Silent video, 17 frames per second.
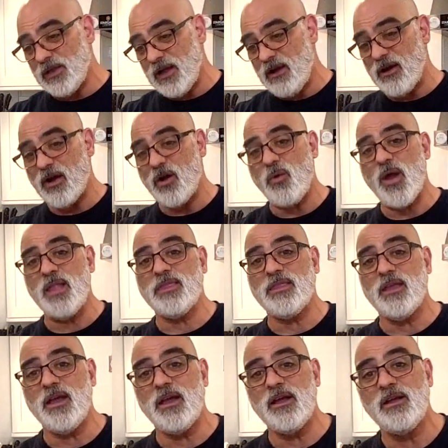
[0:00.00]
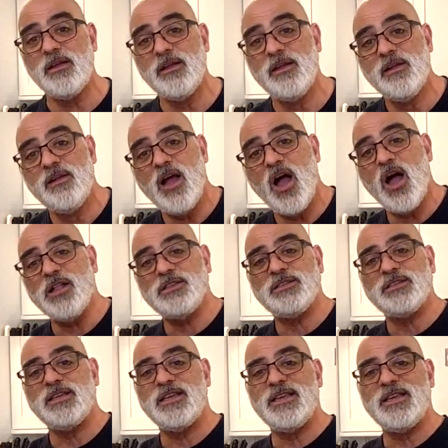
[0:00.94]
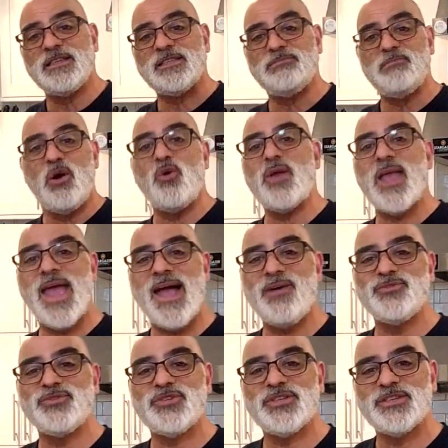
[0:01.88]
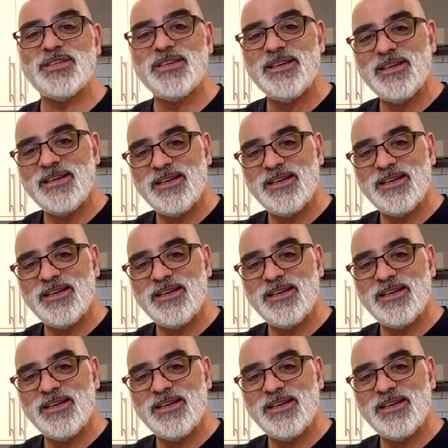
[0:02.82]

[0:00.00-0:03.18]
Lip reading: La Quenta, Hudson Smokehouse,